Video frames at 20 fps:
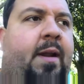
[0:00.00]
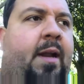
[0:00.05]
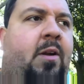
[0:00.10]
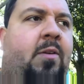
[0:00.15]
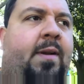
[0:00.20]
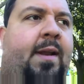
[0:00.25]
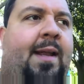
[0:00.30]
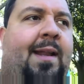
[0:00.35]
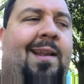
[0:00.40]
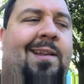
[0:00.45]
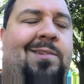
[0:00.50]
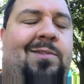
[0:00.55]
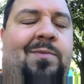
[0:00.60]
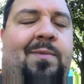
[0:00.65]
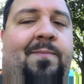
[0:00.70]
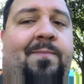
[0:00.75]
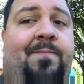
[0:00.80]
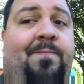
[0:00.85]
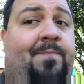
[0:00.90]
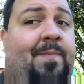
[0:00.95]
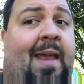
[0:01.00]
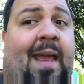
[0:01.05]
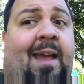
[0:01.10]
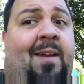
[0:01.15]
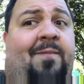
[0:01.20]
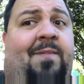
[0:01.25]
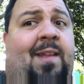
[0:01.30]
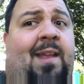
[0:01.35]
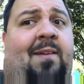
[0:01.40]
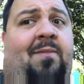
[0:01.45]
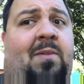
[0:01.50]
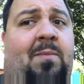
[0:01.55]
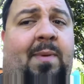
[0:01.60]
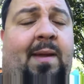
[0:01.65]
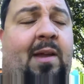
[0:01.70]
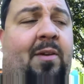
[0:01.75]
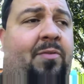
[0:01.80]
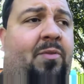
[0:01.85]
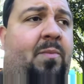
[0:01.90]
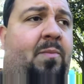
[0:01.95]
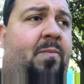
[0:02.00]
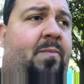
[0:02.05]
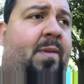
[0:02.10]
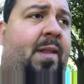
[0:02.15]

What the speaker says: I don't necessarily have to have the bathroom